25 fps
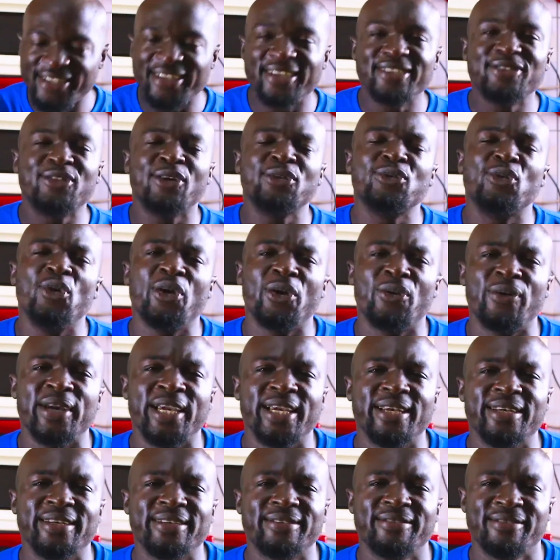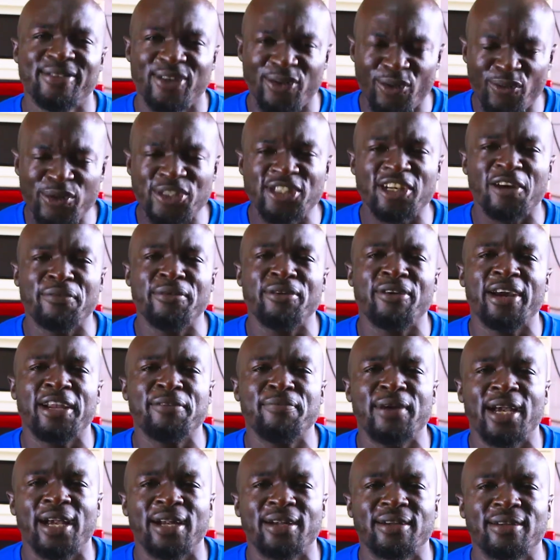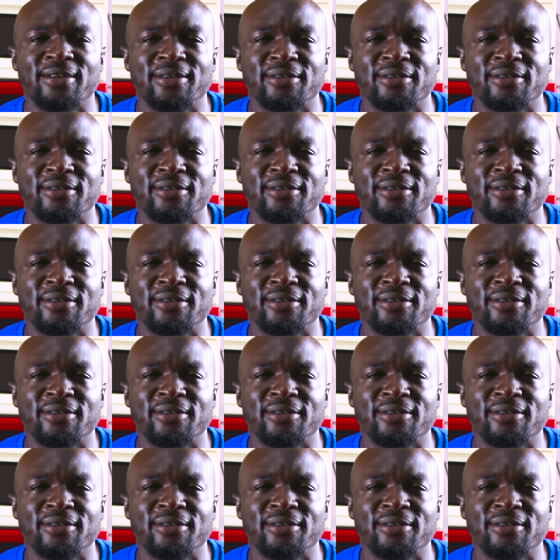Don't go away. We shall be right back.